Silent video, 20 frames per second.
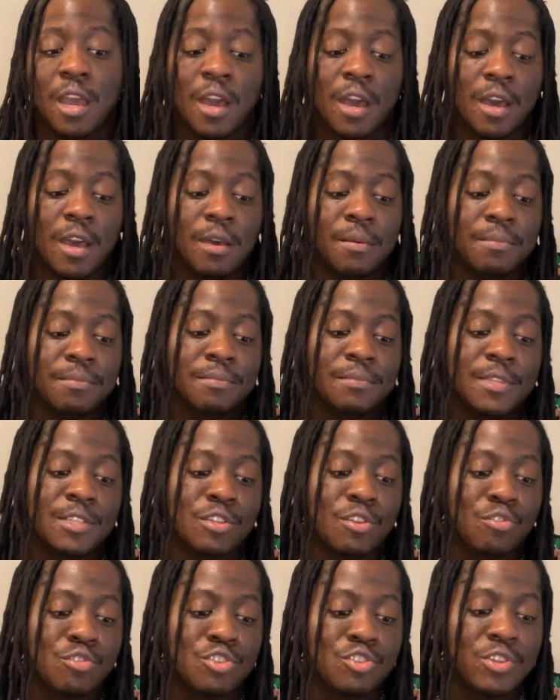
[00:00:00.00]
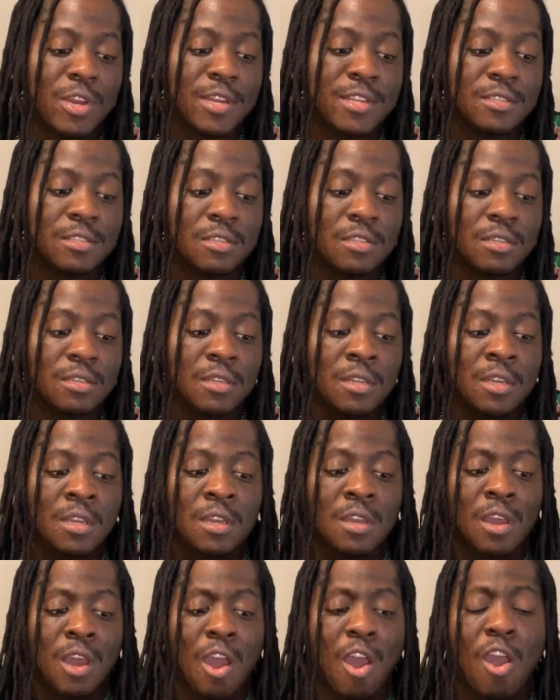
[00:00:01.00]
Let's go straight into
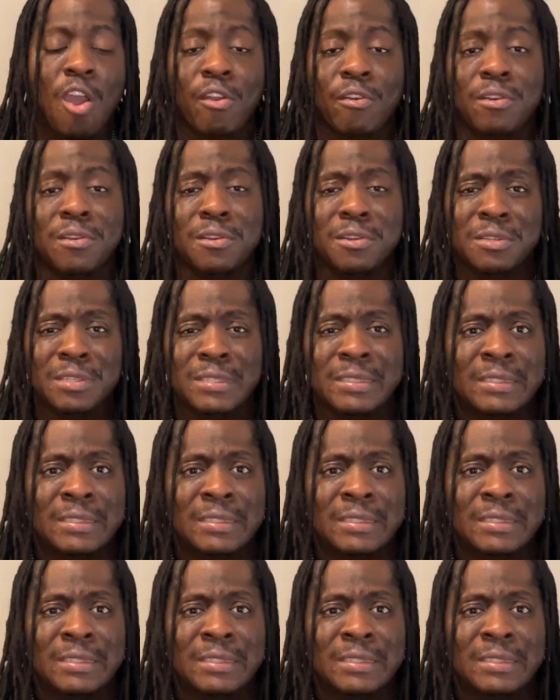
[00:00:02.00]
horror.